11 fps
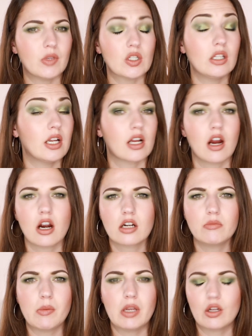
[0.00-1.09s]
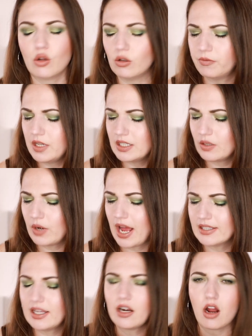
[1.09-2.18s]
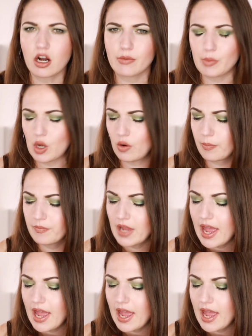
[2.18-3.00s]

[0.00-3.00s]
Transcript: There's a lot of cardamom in kulfi, so it has that cardamom note.